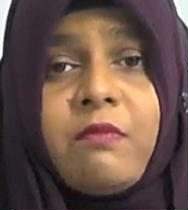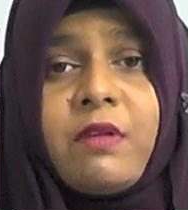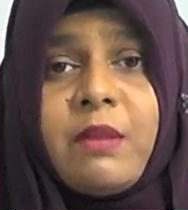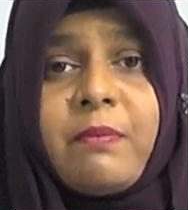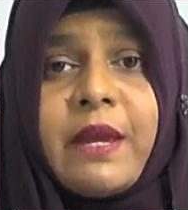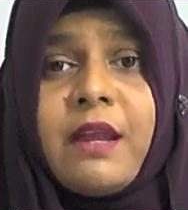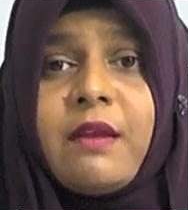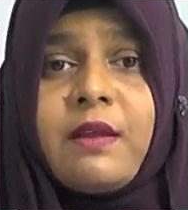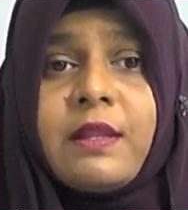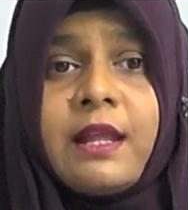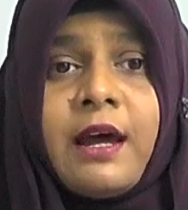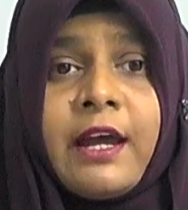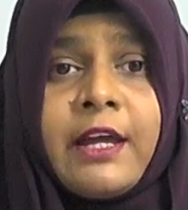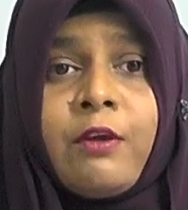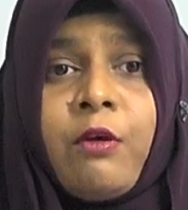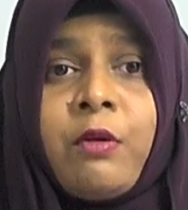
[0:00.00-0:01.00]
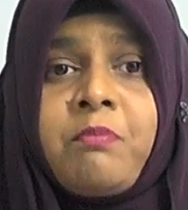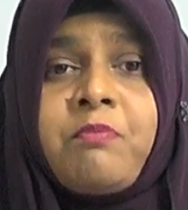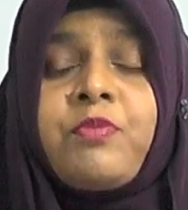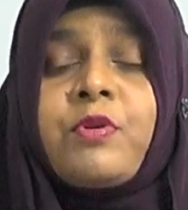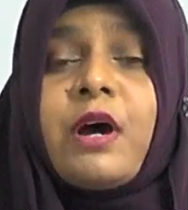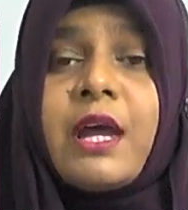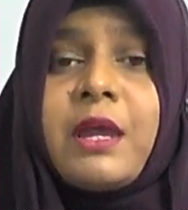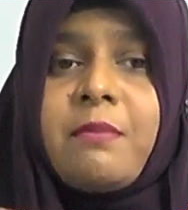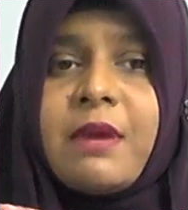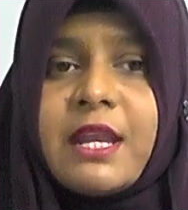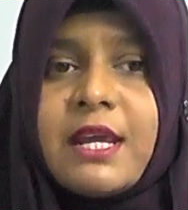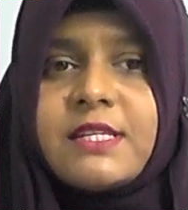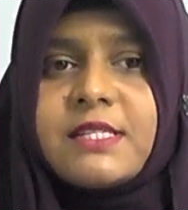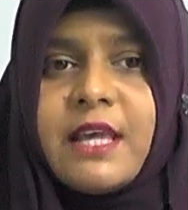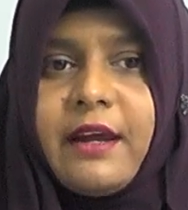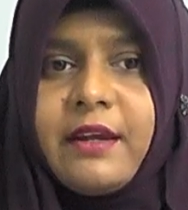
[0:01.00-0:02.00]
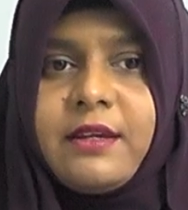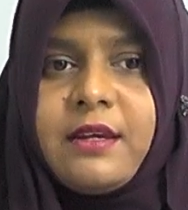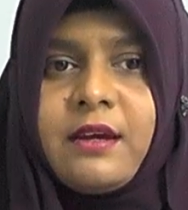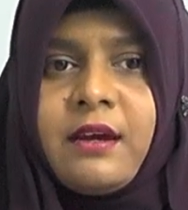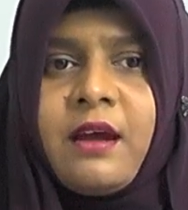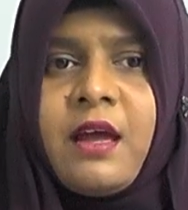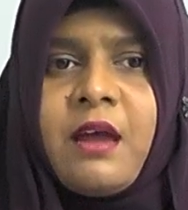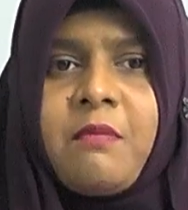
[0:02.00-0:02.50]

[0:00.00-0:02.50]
will be relying on primary sector,